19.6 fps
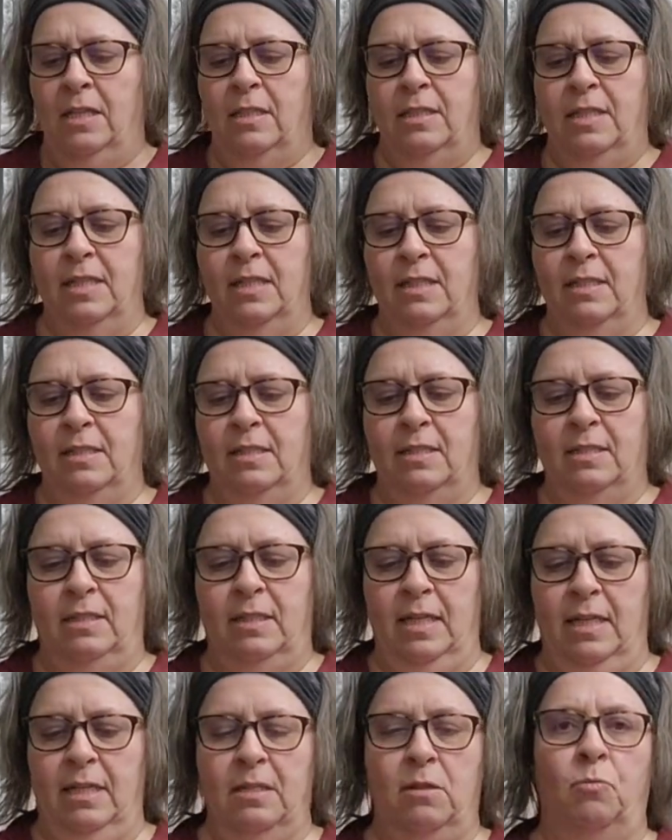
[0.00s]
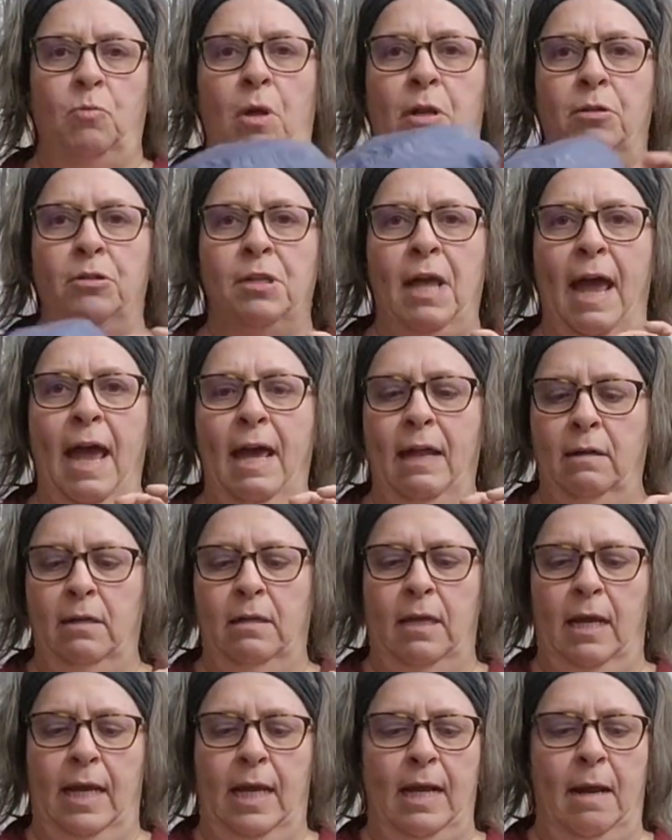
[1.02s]
This is a runner's hat,
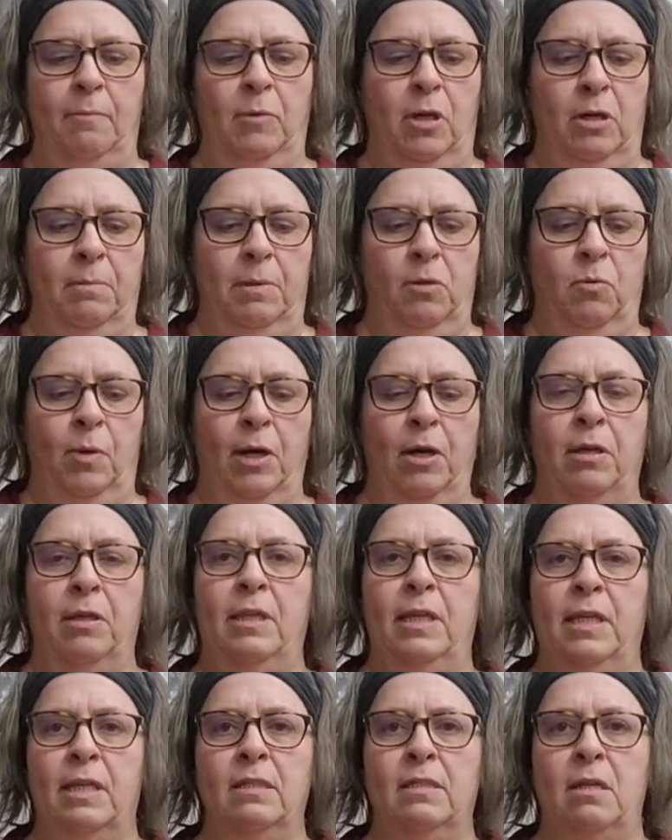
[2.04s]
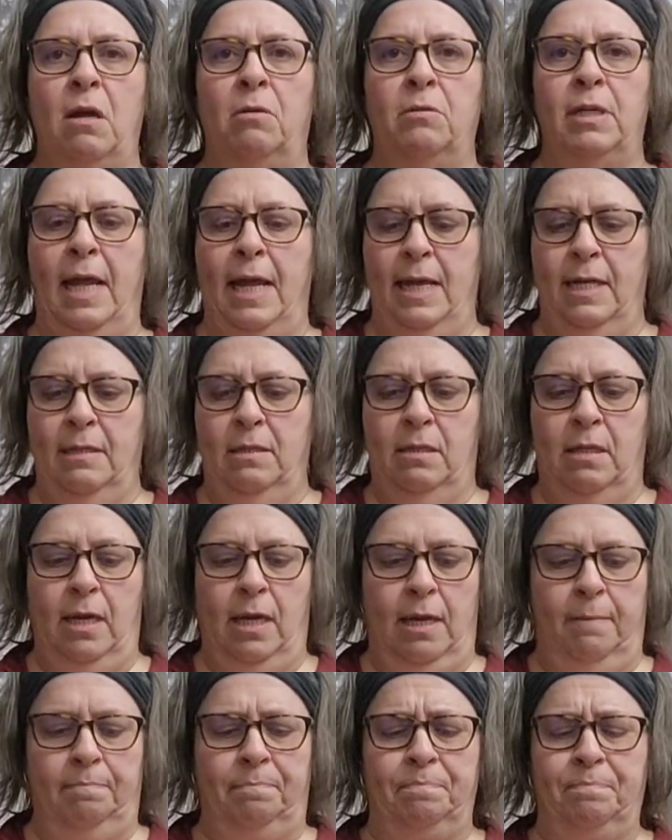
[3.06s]
and I'm going to be wearing this on days
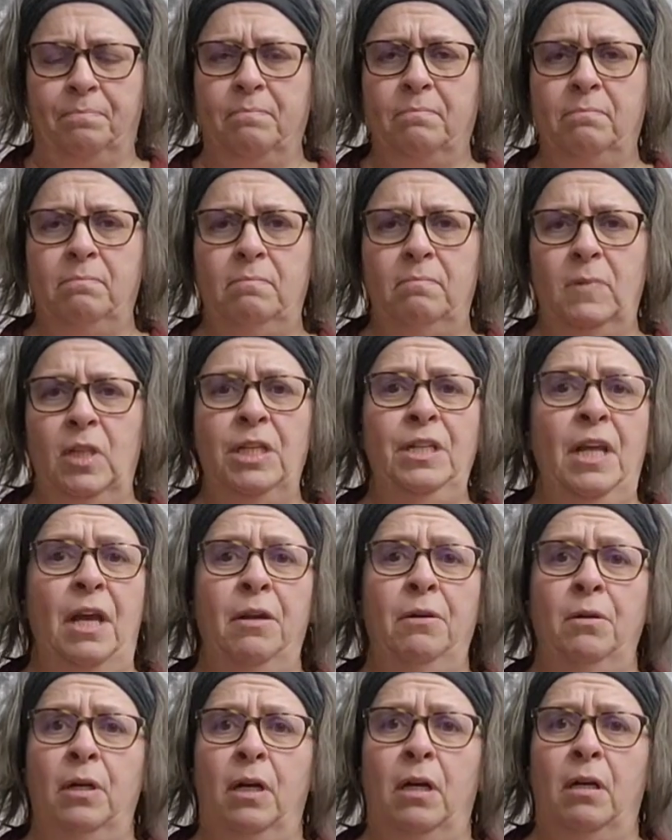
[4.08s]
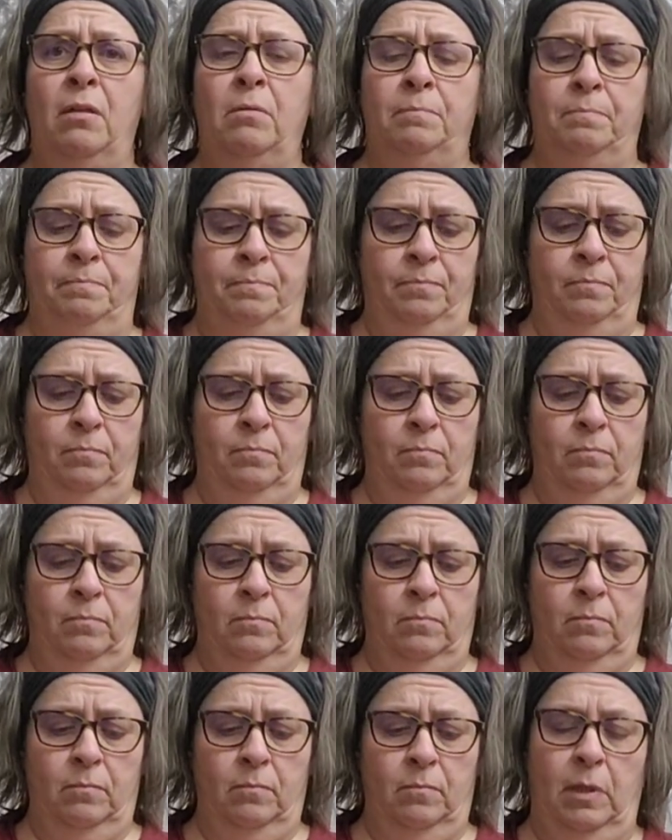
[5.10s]
that, you know,
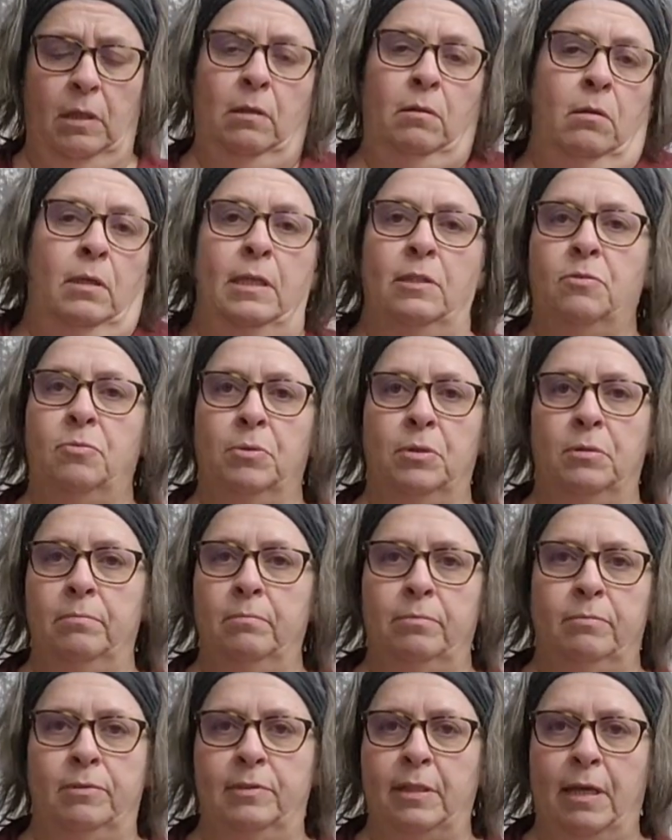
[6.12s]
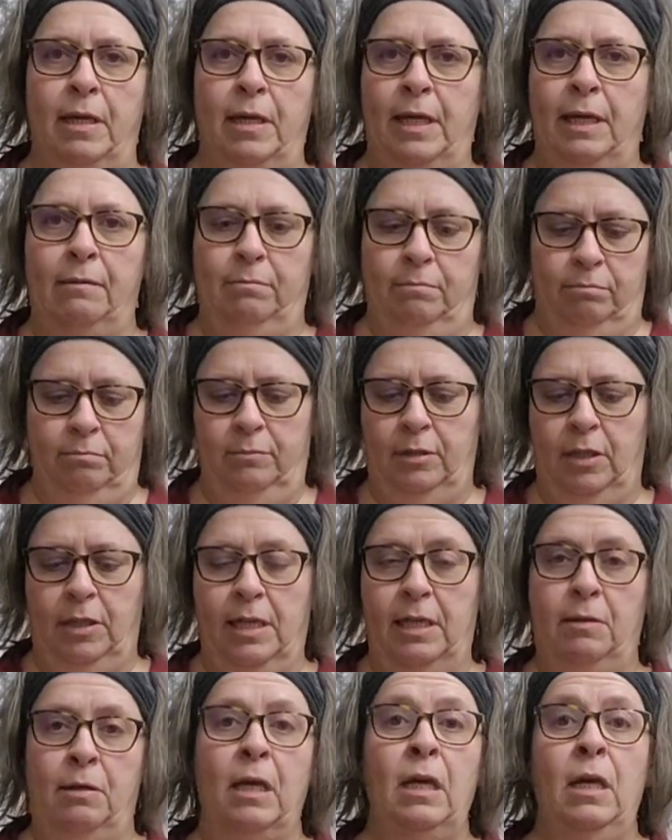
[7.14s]
it's real sunny,
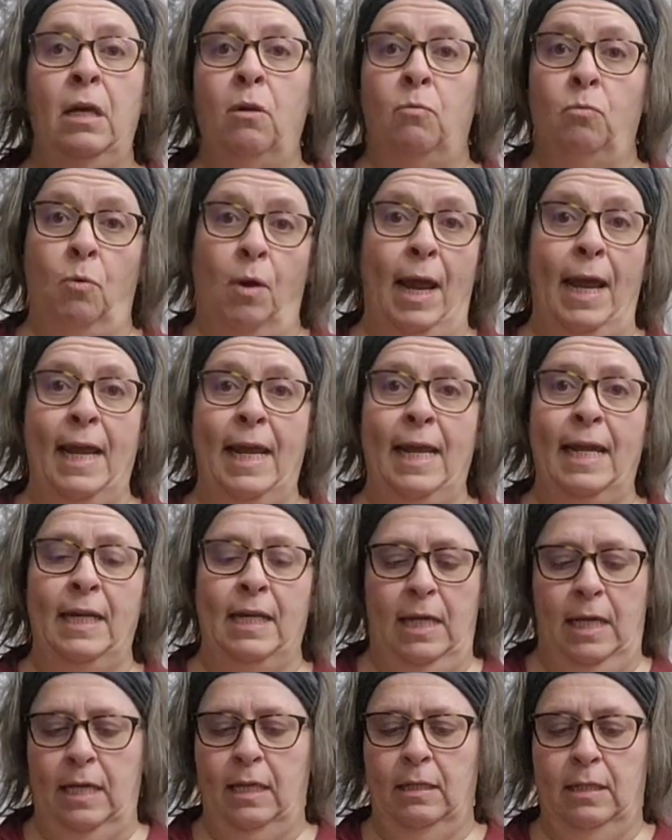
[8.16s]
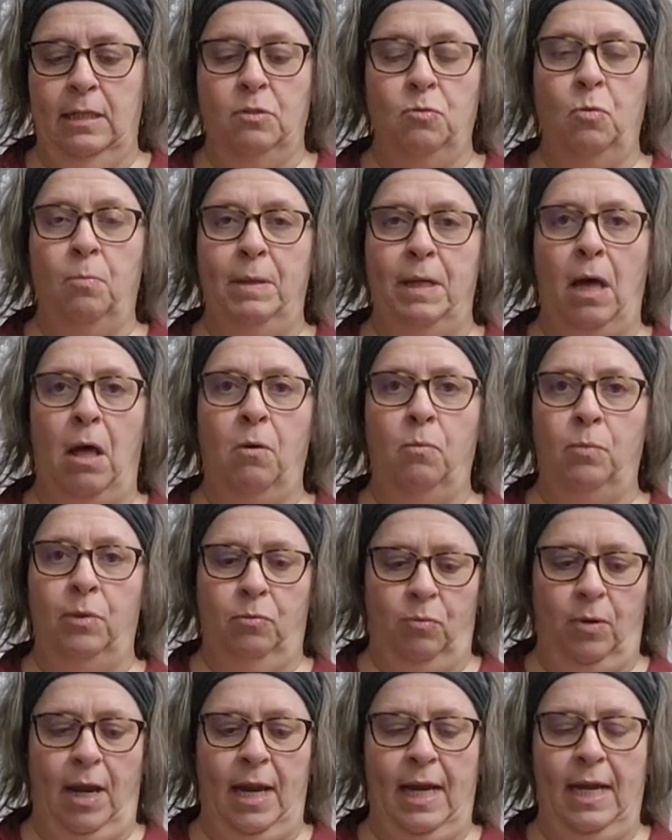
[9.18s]
yucky, rain. This will be on
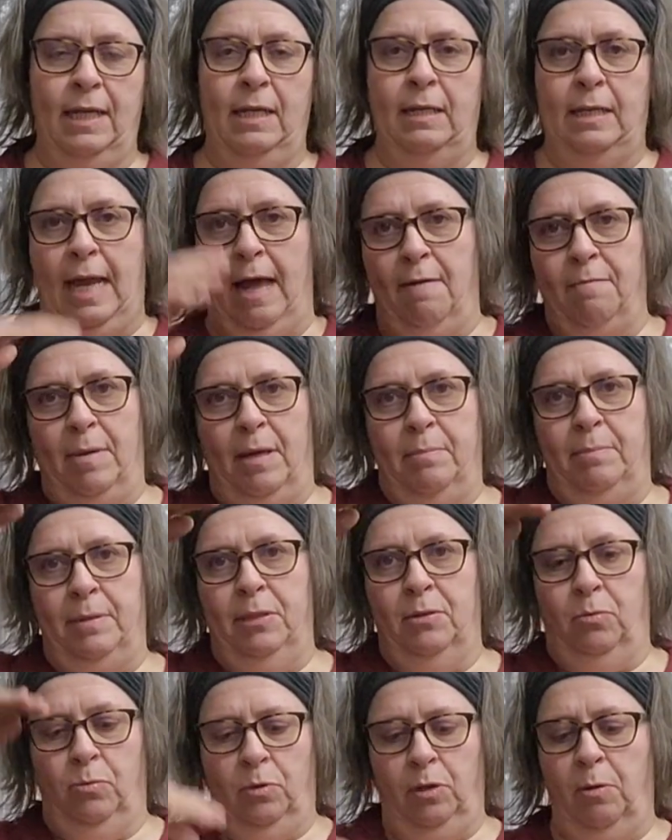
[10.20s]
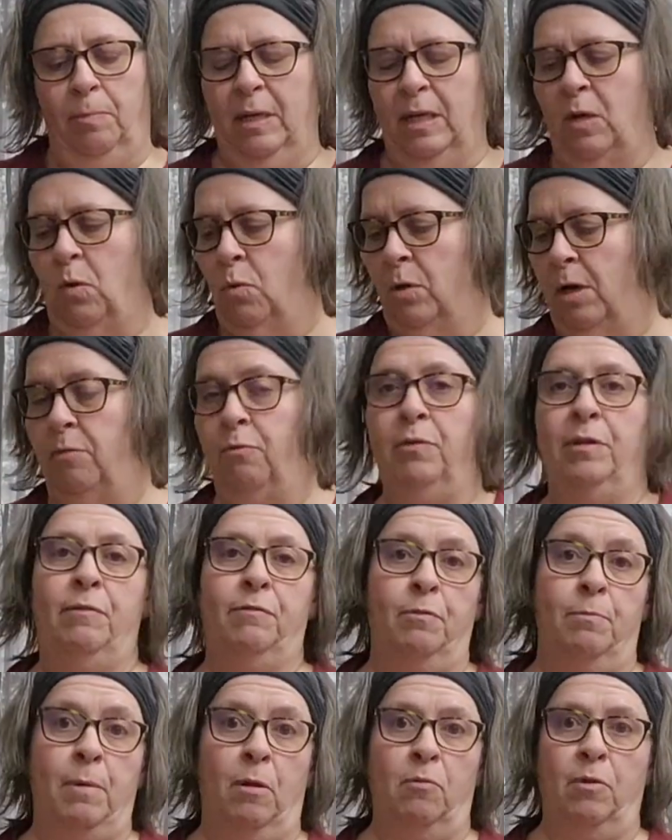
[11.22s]
with rain, and have my bill will be going over
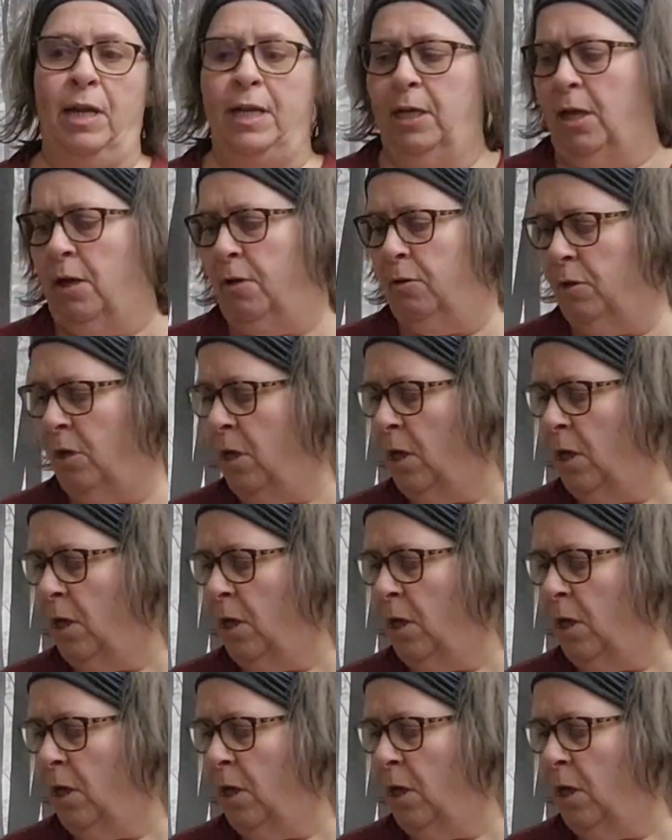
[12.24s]
it for my raincoat.